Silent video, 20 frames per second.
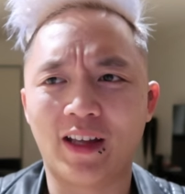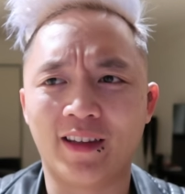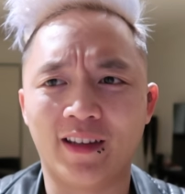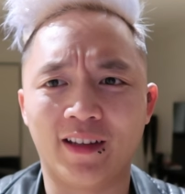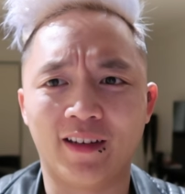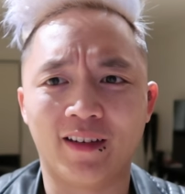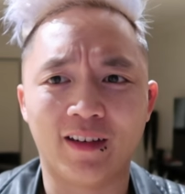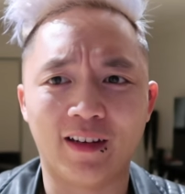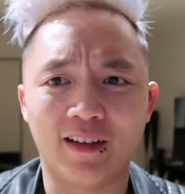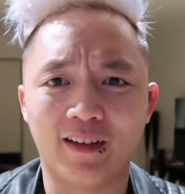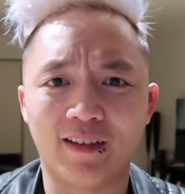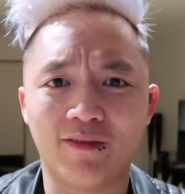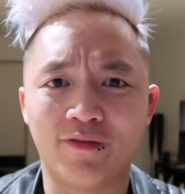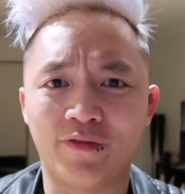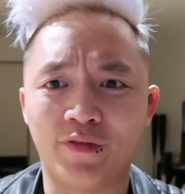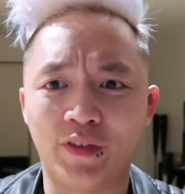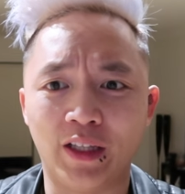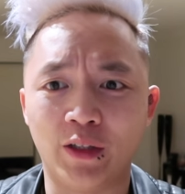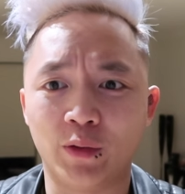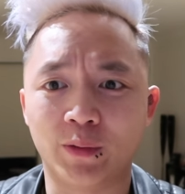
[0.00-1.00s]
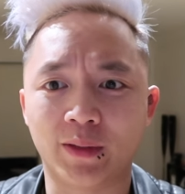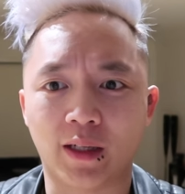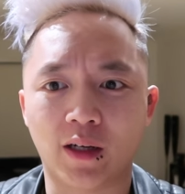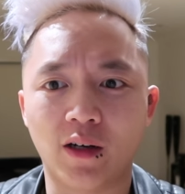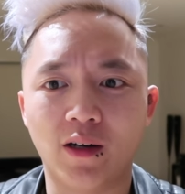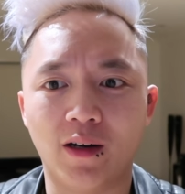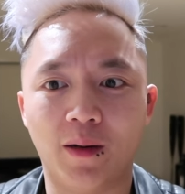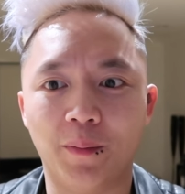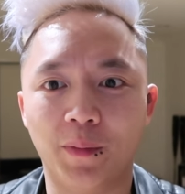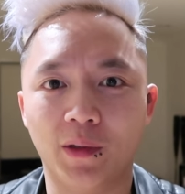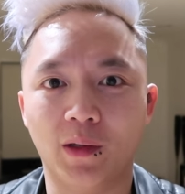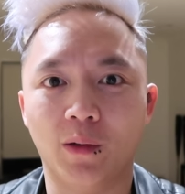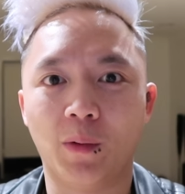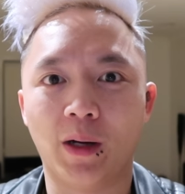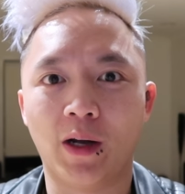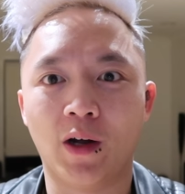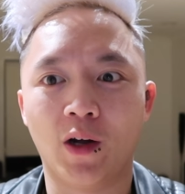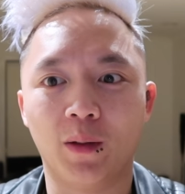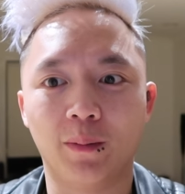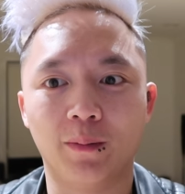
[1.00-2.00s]
And then Philly was like, oh, I'm on the
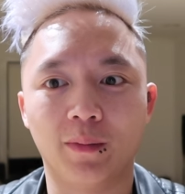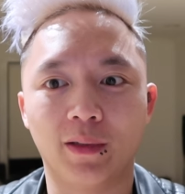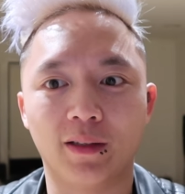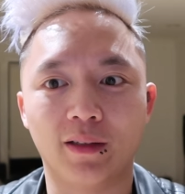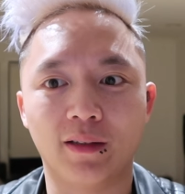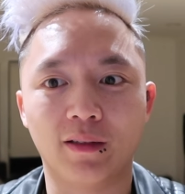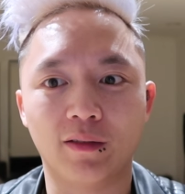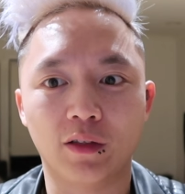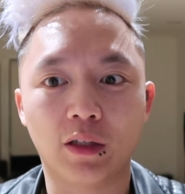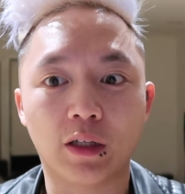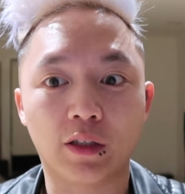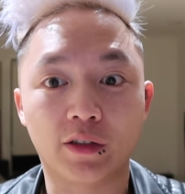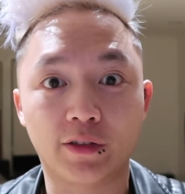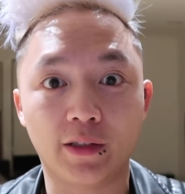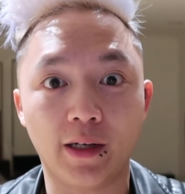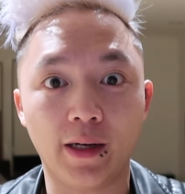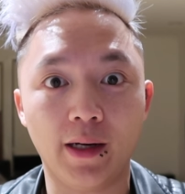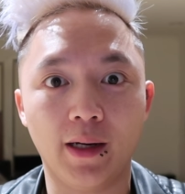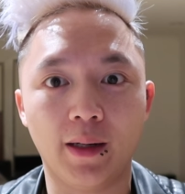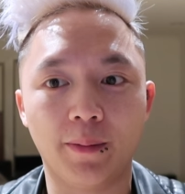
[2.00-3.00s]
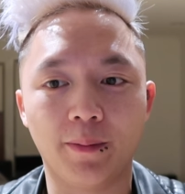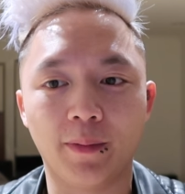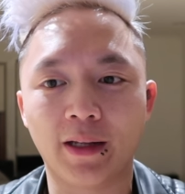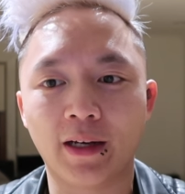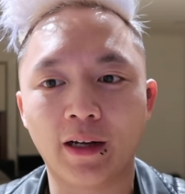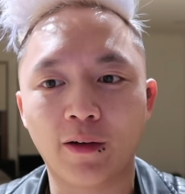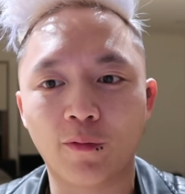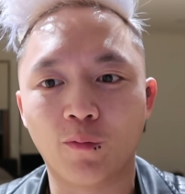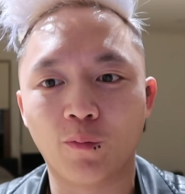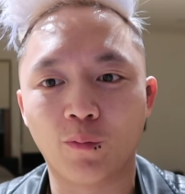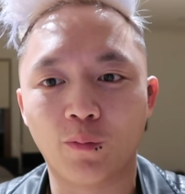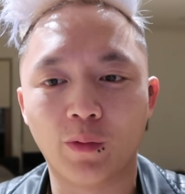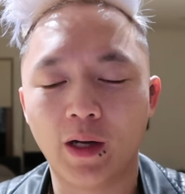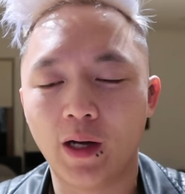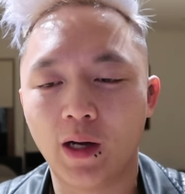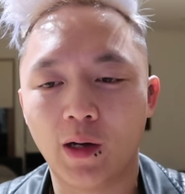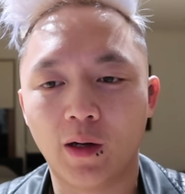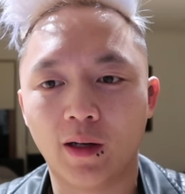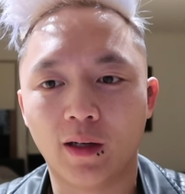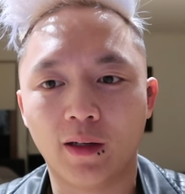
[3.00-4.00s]
way home, and like, damn. And I
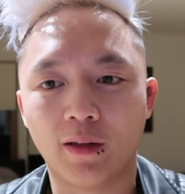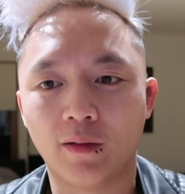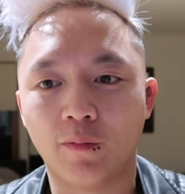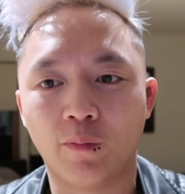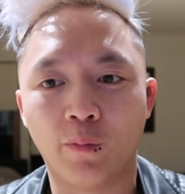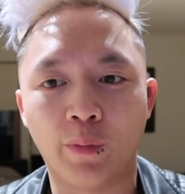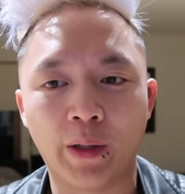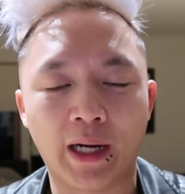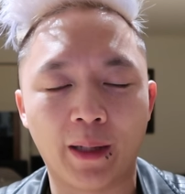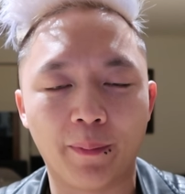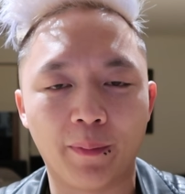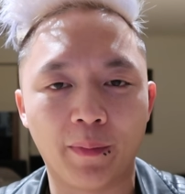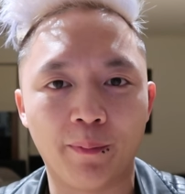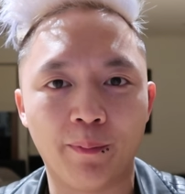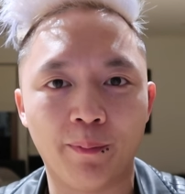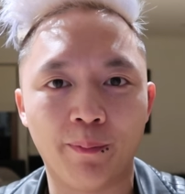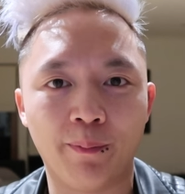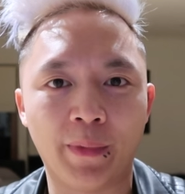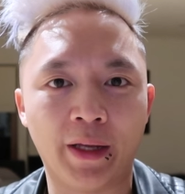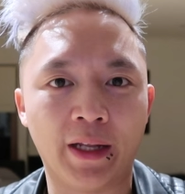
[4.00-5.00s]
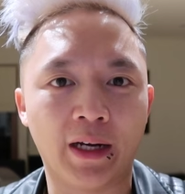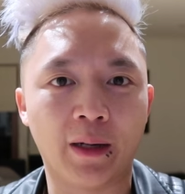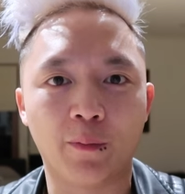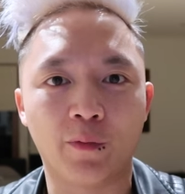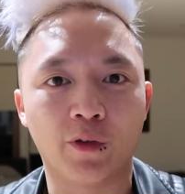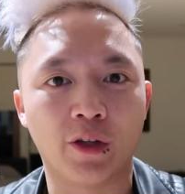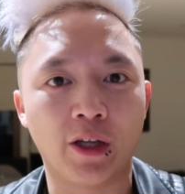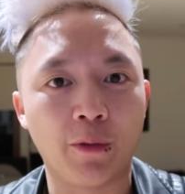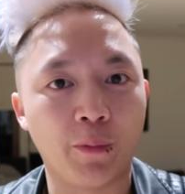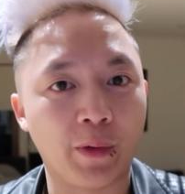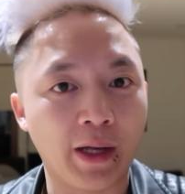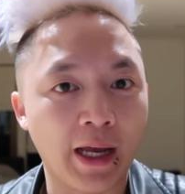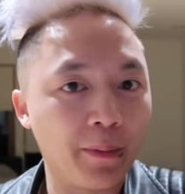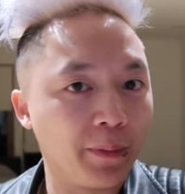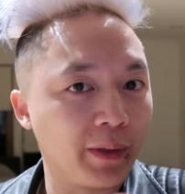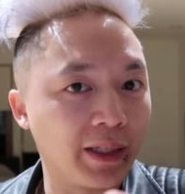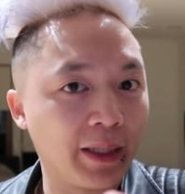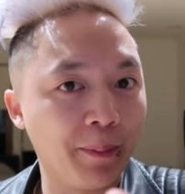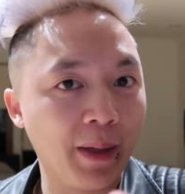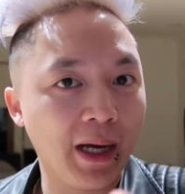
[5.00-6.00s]
went up and met up with them. We
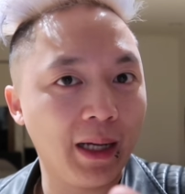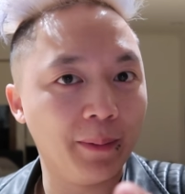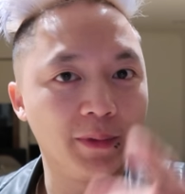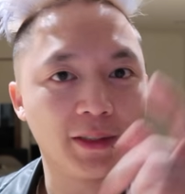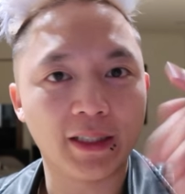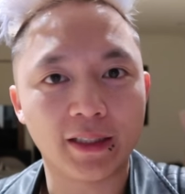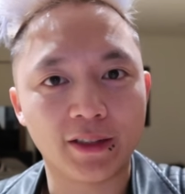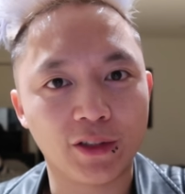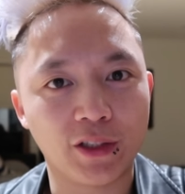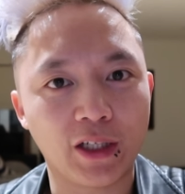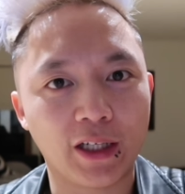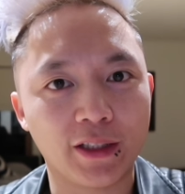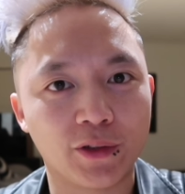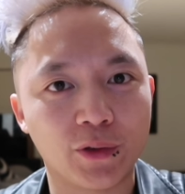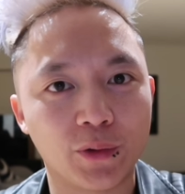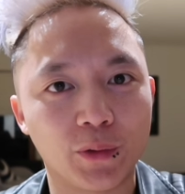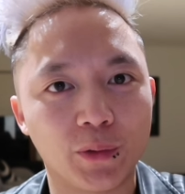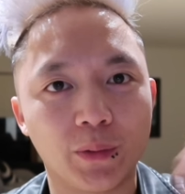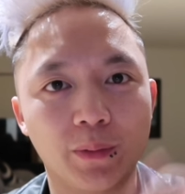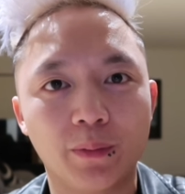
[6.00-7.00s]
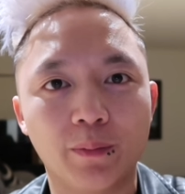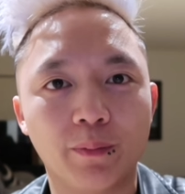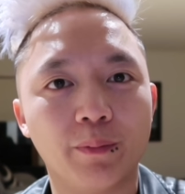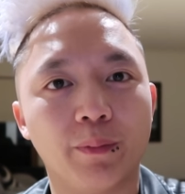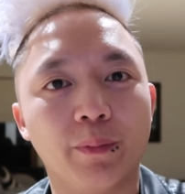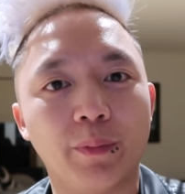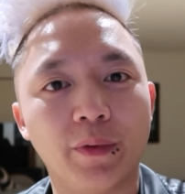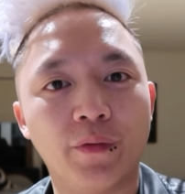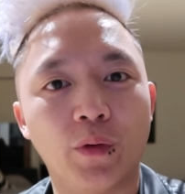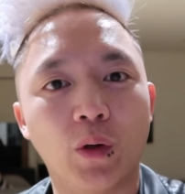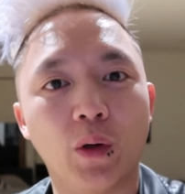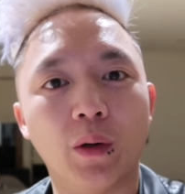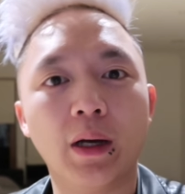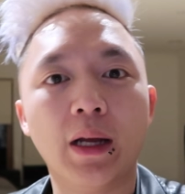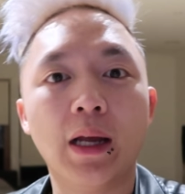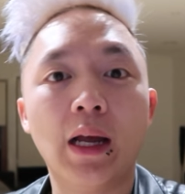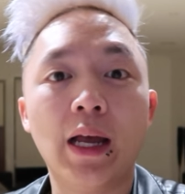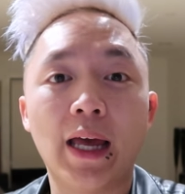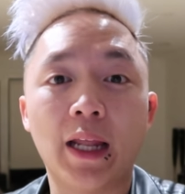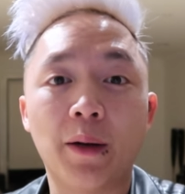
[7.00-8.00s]
had the kebabs, as you guys saw before.
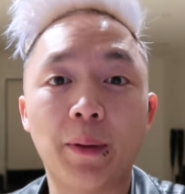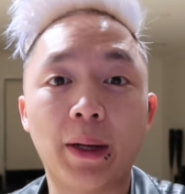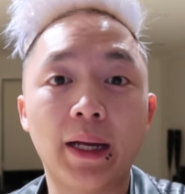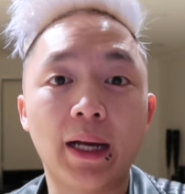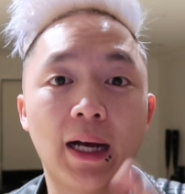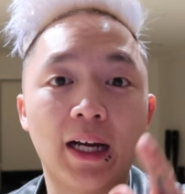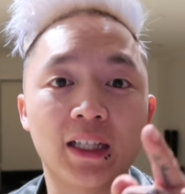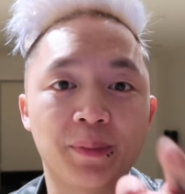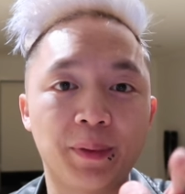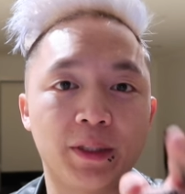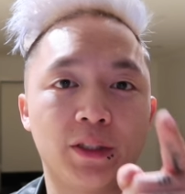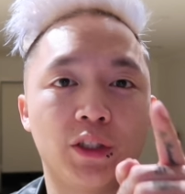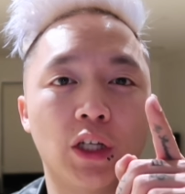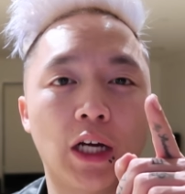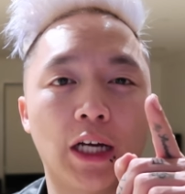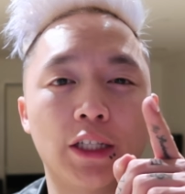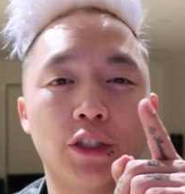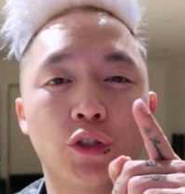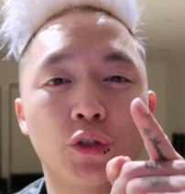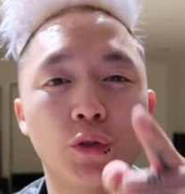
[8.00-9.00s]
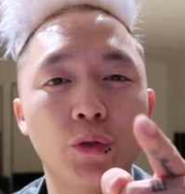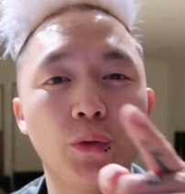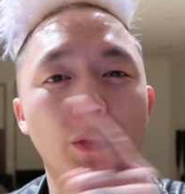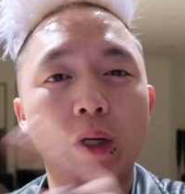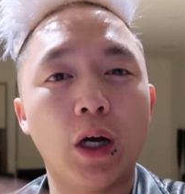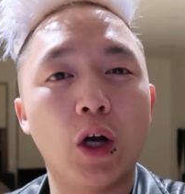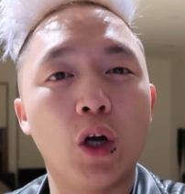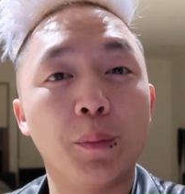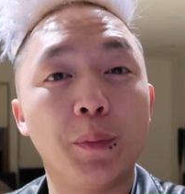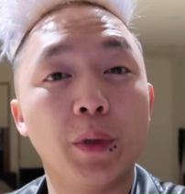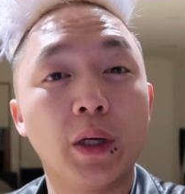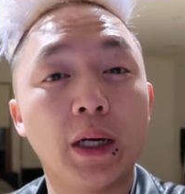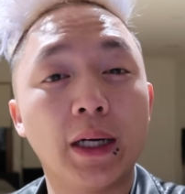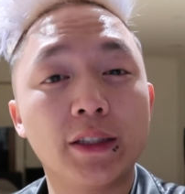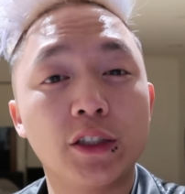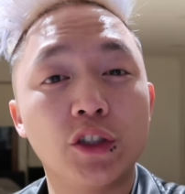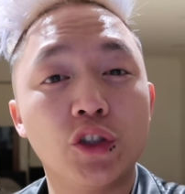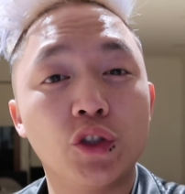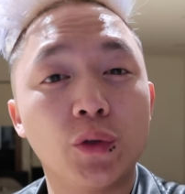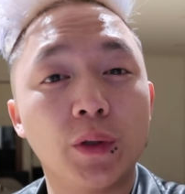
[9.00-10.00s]
Anyway, I'll speak to you guys soon. I hope you
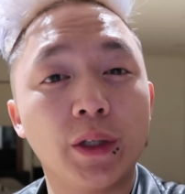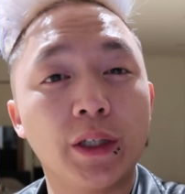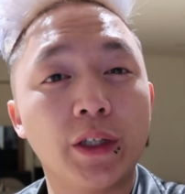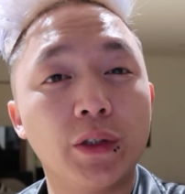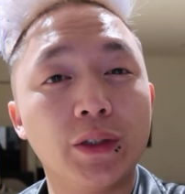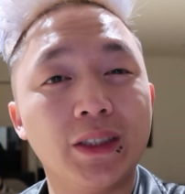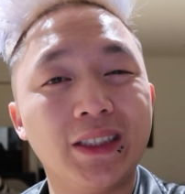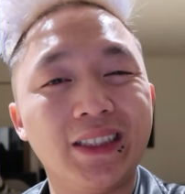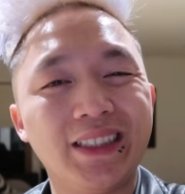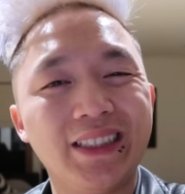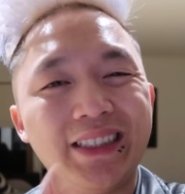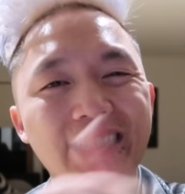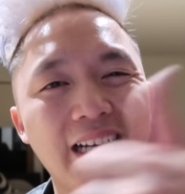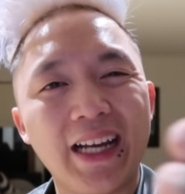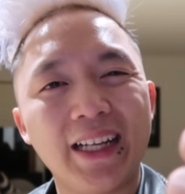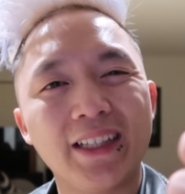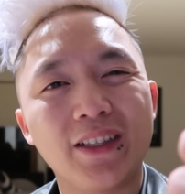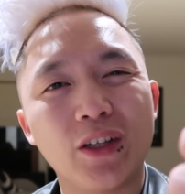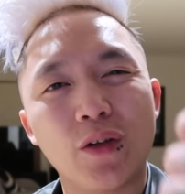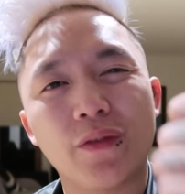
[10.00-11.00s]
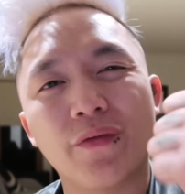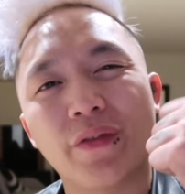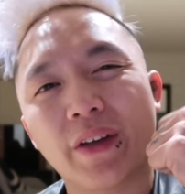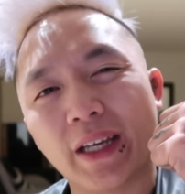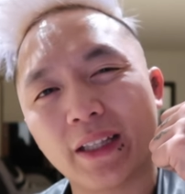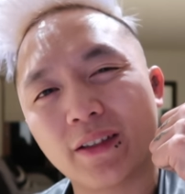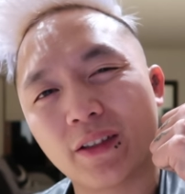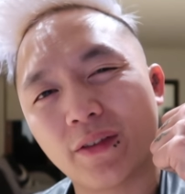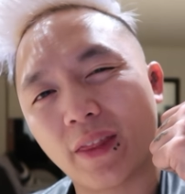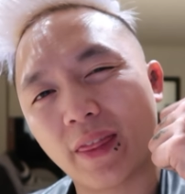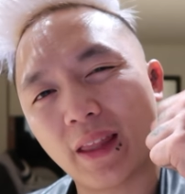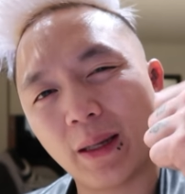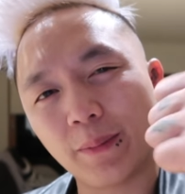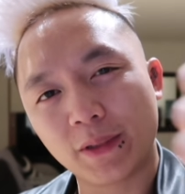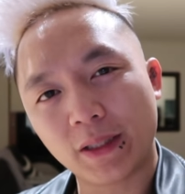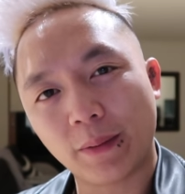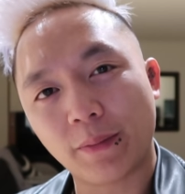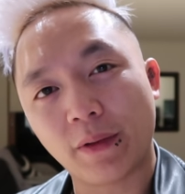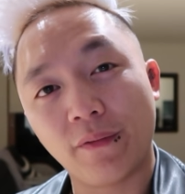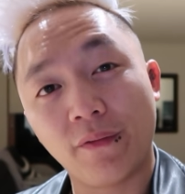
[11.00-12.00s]
guys are enjoying your day. Don't forget to
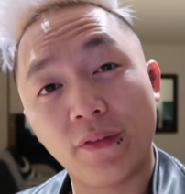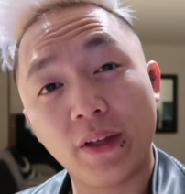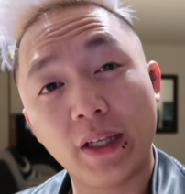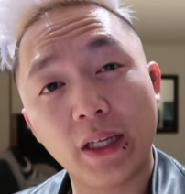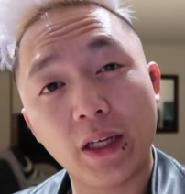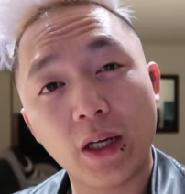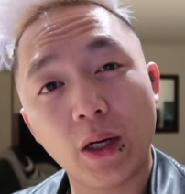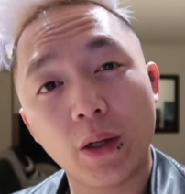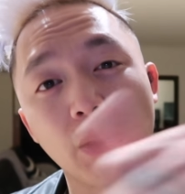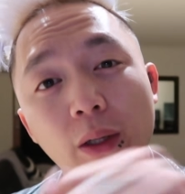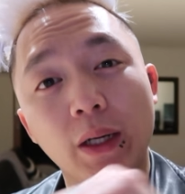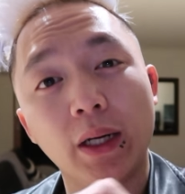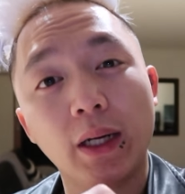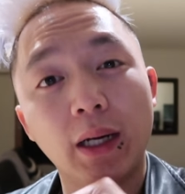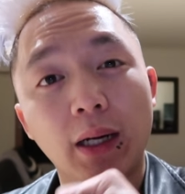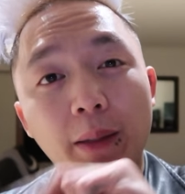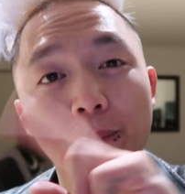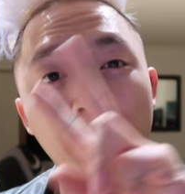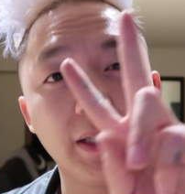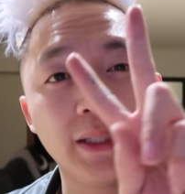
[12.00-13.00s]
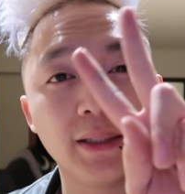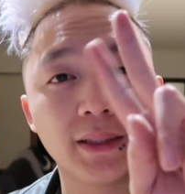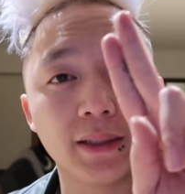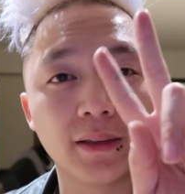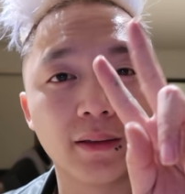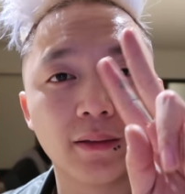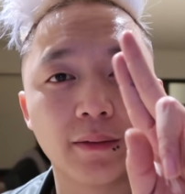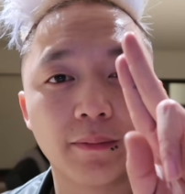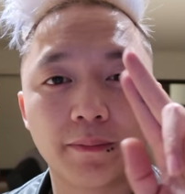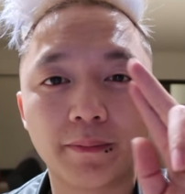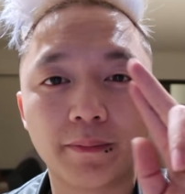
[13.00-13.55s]
thumbs up the video. Peace.